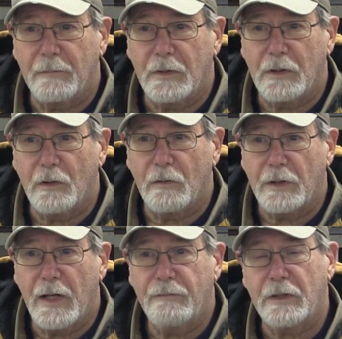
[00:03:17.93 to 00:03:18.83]
You know,
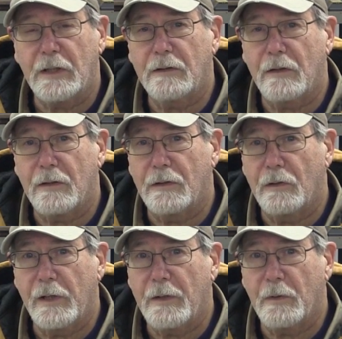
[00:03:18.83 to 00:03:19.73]
you have to get to the
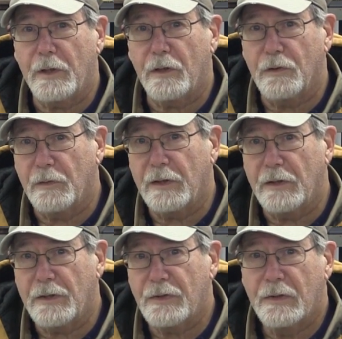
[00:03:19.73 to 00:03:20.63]
degree where you're doing
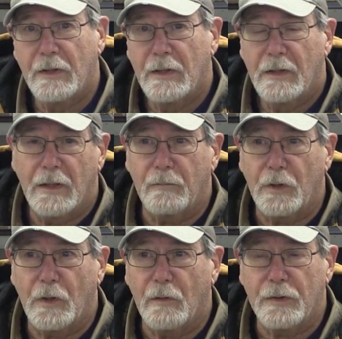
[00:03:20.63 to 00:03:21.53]
this.
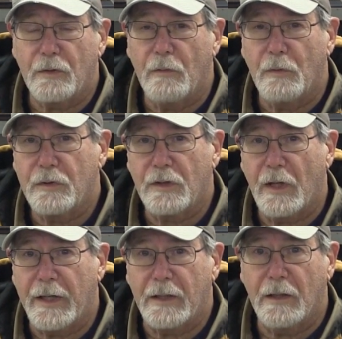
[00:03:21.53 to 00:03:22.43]
You know, it's almost
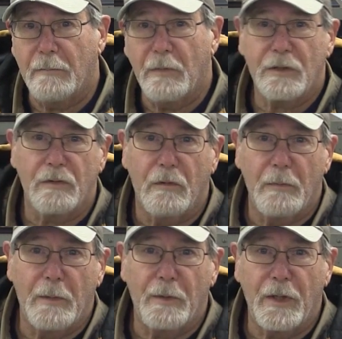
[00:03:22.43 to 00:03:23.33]
like muscle
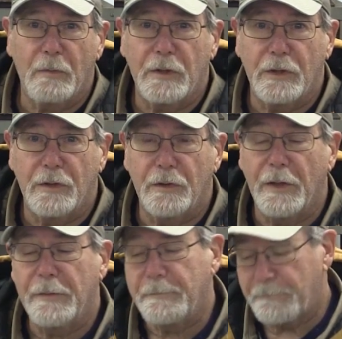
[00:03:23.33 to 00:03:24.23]
memory when you do it.